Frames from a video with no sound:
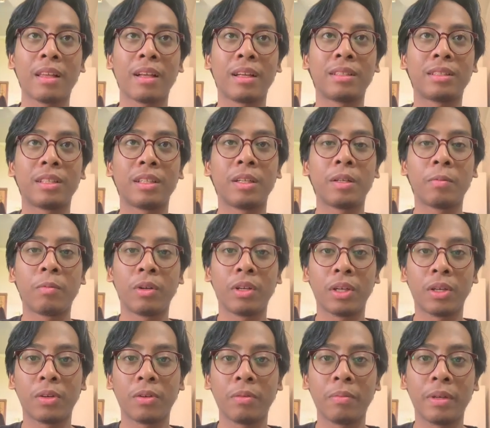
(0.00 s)

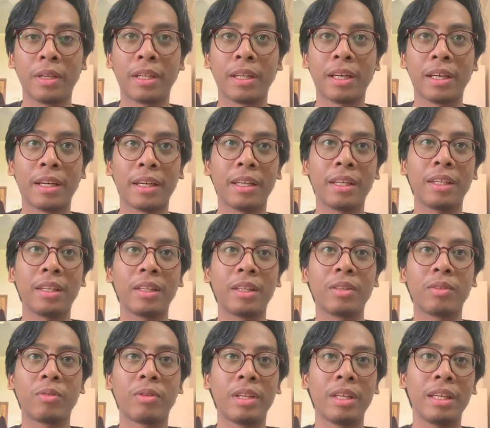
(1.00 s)
Assalamualaikum and hi.
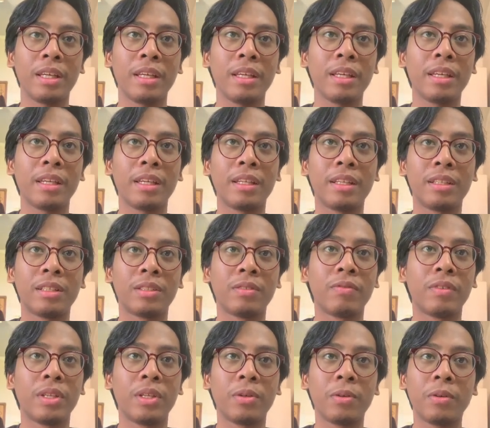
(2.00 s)
Today in this
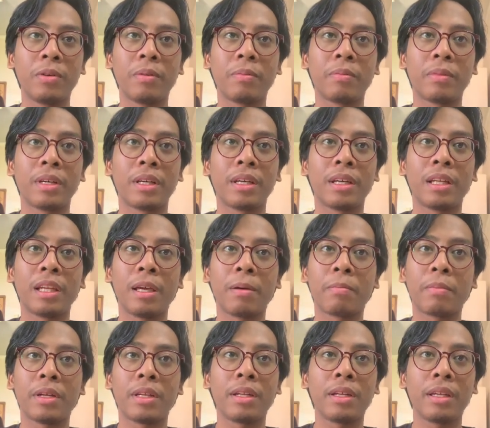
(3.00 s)
video, my lab
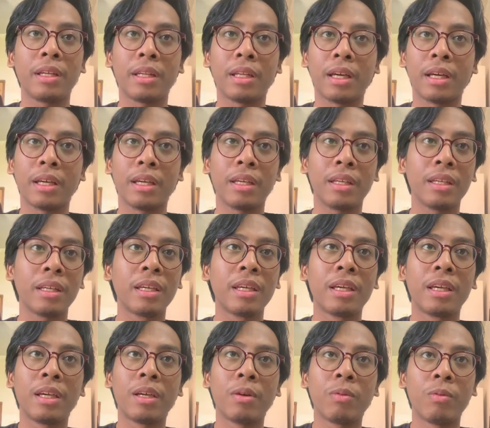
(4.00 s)
partner and I
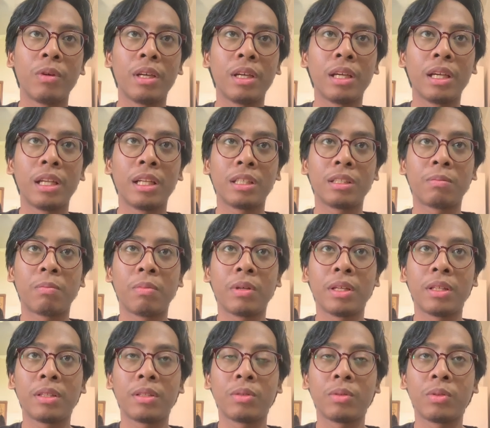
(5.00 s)
will
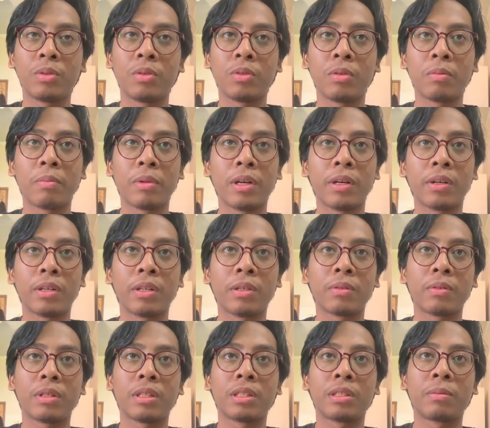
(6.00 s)
explain to you
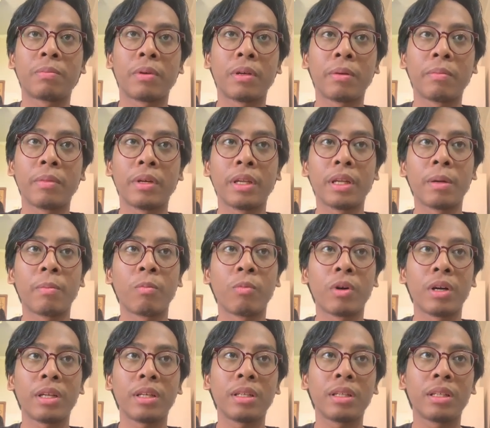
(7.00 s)
about experiment
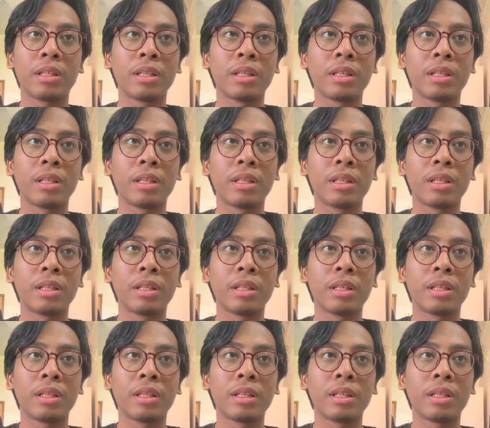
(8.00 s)
M1.